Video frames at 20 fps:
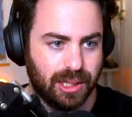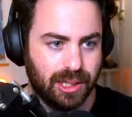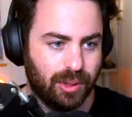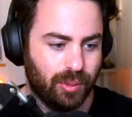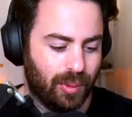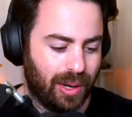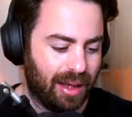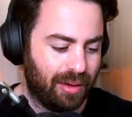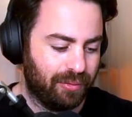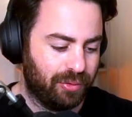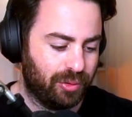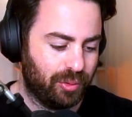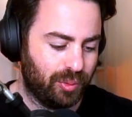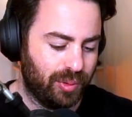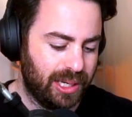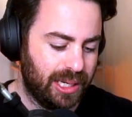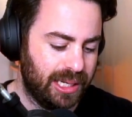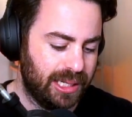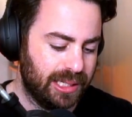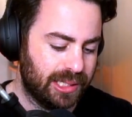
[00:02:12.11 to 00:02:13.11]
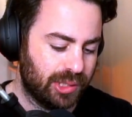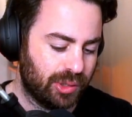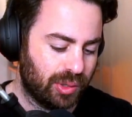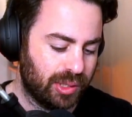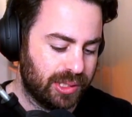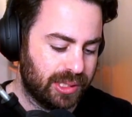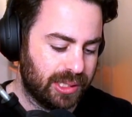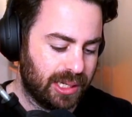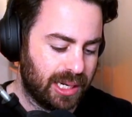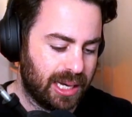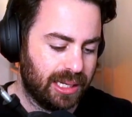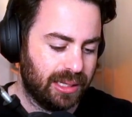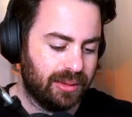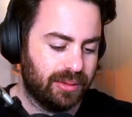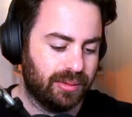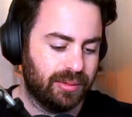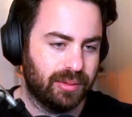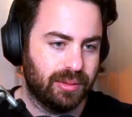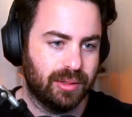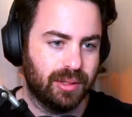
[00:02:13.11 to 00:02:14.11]
We have 3 Swords
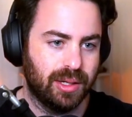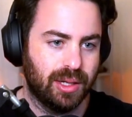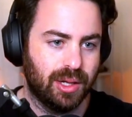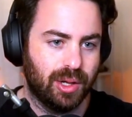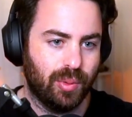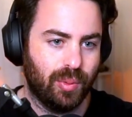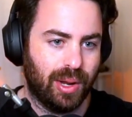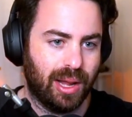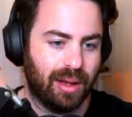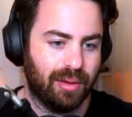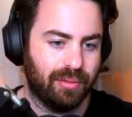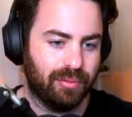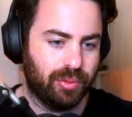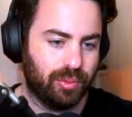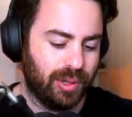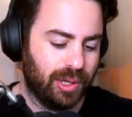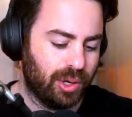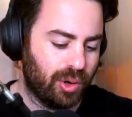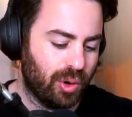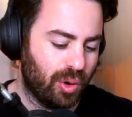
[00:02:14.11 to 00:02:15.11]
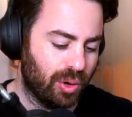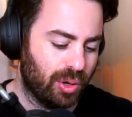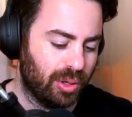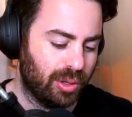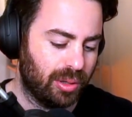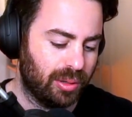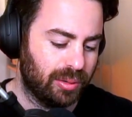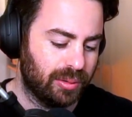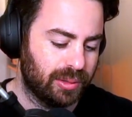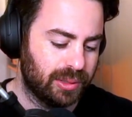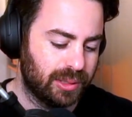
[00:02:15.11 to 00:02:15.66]
Knight, we have 3 Kotal,